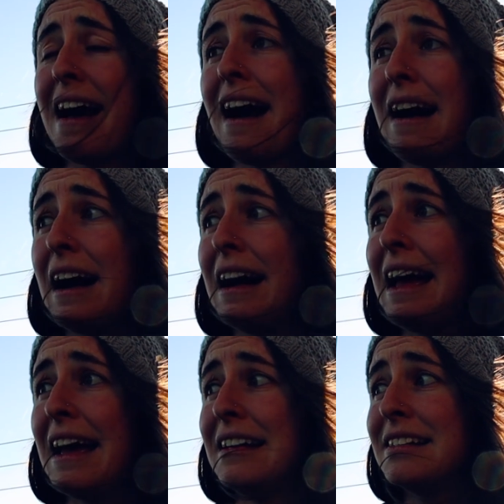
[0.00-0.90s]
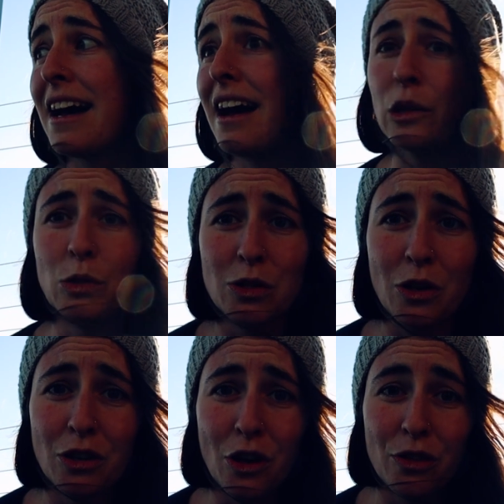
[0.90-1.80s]
And I
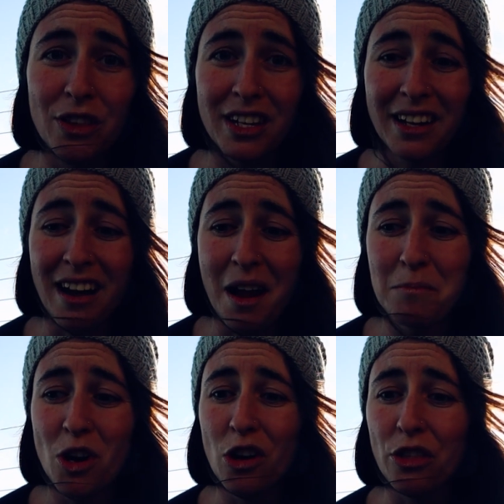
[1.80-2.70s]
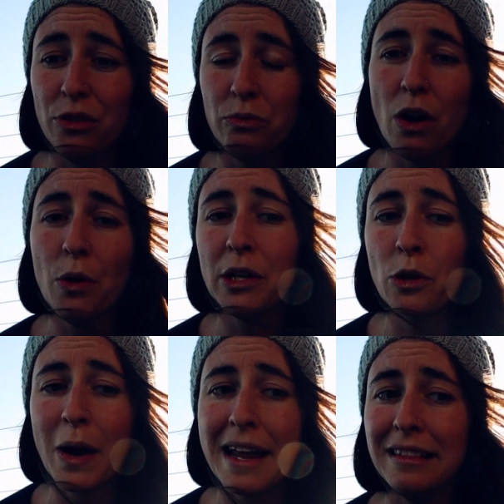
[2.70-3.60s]
also know that I'm not throwing
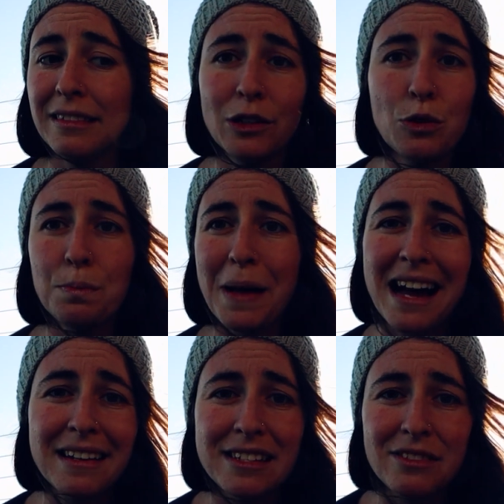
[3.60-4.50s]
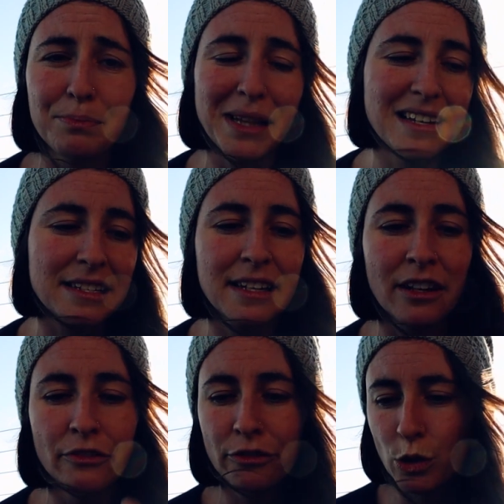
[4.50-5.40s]
away little packets of plastic
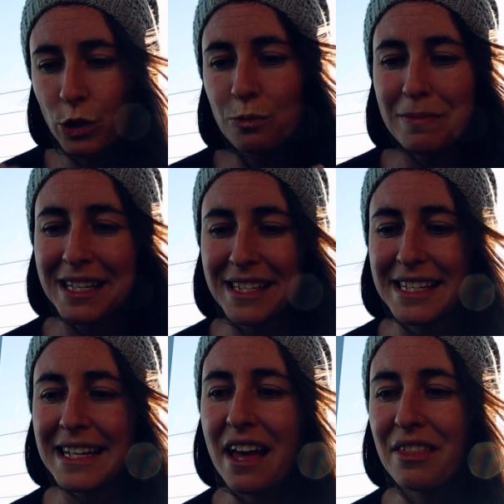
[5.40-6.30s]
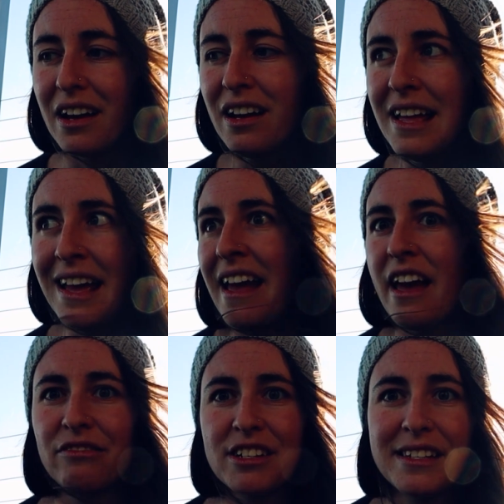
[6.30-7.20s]
and foil mixed together
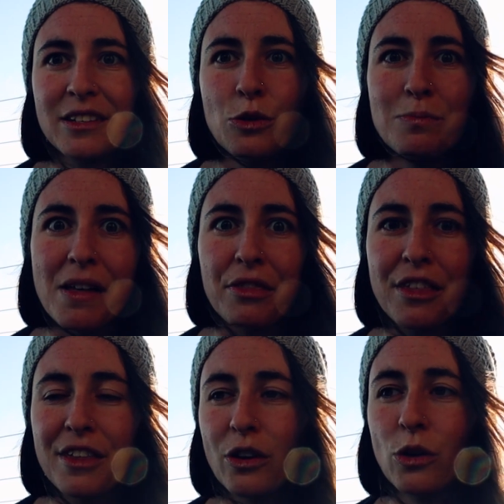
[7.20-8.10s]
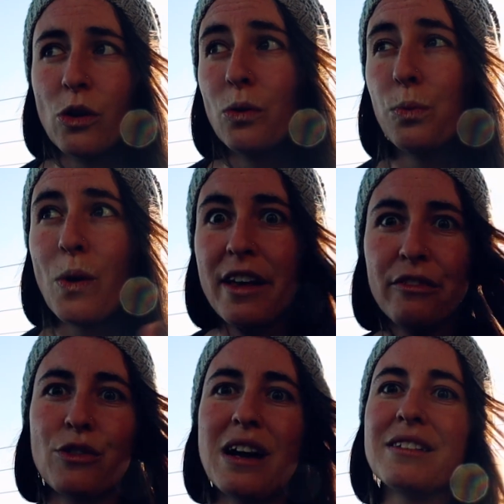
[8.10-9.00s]
every single month, or
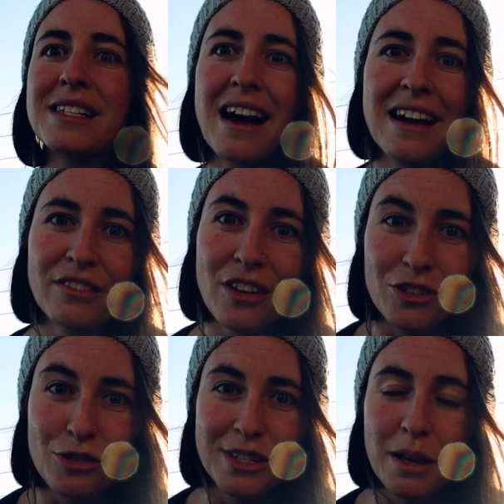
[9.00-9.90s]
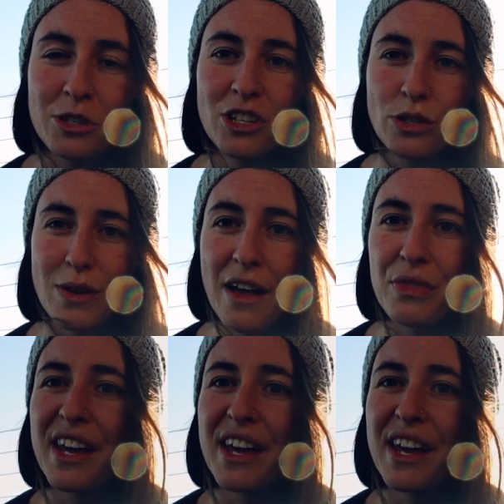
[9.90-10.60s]
whatever else kind of contraceptions are out